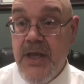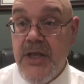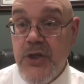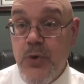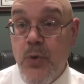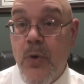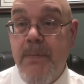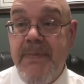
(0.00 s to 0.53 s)

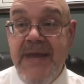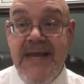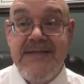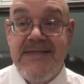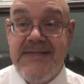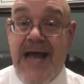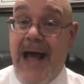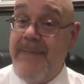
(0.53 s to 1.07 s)
your being
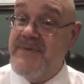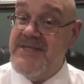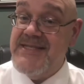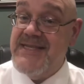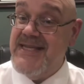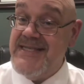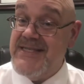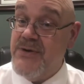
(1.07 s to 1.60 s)
stopped is
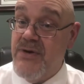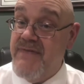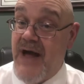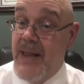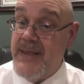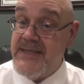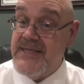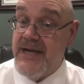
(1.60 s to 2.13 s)
considered
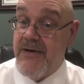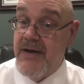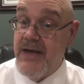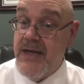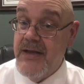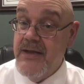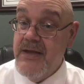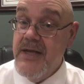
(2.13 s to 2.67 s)

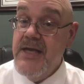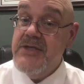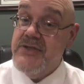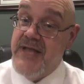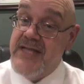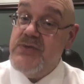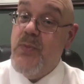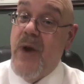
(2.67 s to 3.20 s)
voluntary.
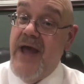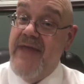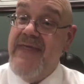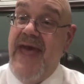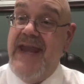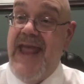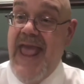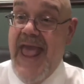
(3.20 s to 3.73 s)
So that's why
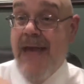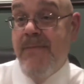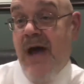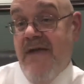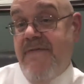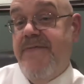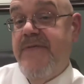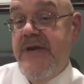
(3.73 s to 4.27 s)
that am
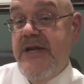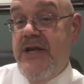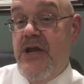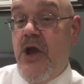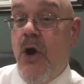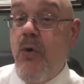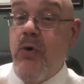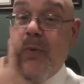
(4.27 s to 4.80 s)
I free to
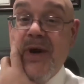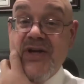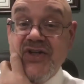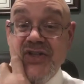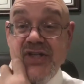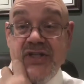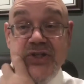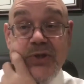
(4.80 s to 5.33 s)
go
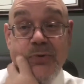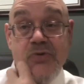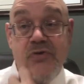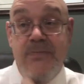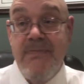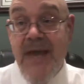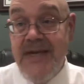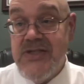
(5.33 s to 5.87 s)
question is so
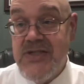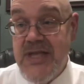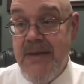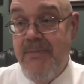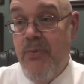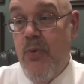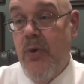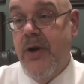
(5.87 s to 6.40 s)
tremendously
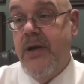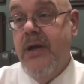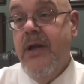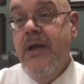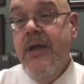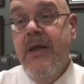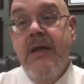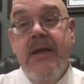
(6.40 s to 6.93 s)
important.
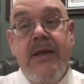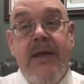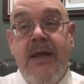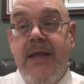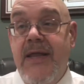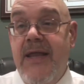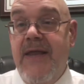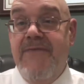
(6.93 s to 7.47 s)

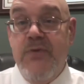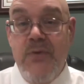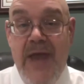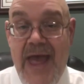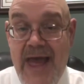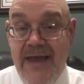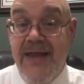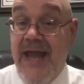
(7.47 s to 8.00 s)
If you
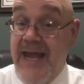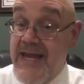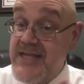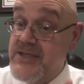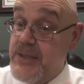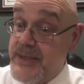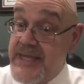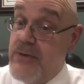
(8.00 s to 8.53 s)
and
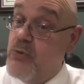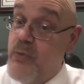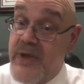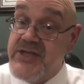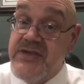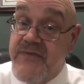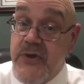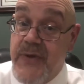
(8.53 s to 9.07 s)
it's a legal
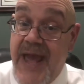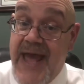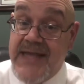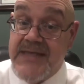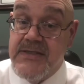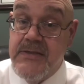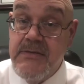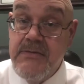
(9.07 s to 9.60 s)
question for you to
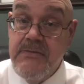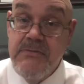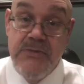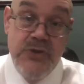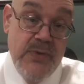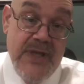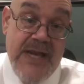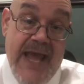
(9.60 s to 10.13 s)
ask.
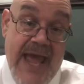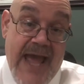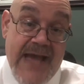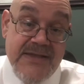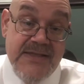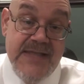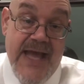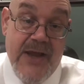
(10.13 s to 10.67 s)
You can
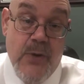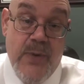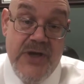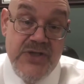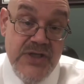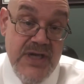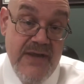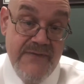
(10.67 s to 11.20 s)
ask that
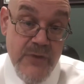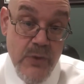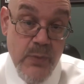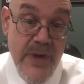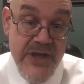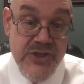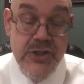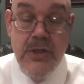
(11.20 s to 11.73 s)
question if you
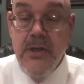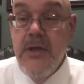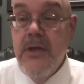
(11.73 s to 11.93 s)
wish.